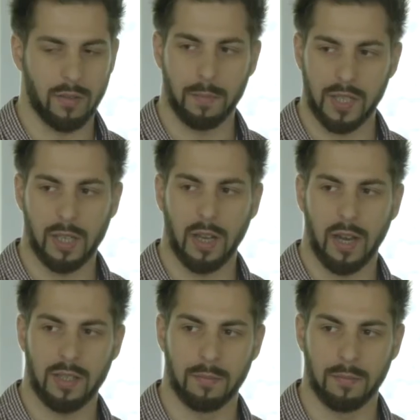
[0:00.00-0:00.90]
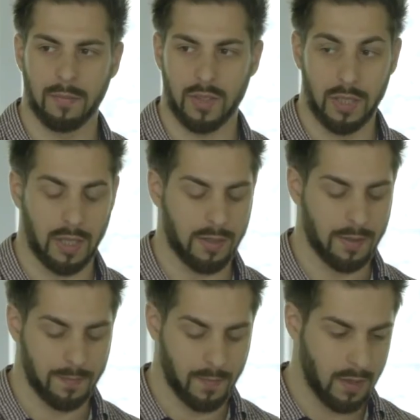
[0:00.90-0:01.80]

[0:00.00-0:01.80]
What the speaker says: the particular item details.